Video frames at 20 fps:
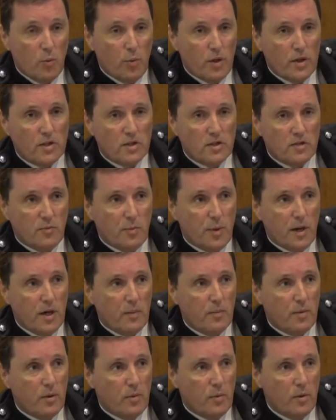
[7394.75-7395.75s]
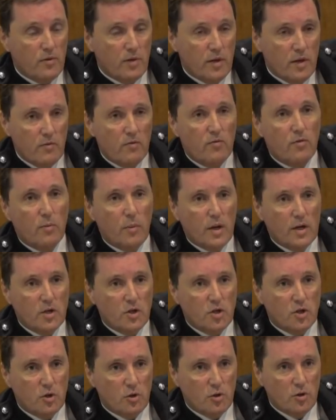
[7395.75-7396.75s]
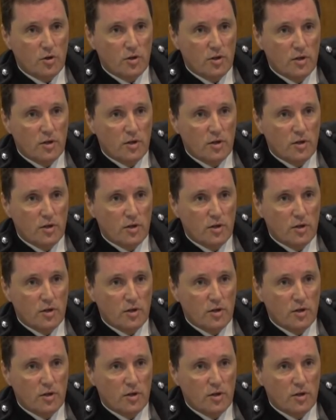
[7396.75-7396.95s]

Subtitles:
pieces of paper with the information on.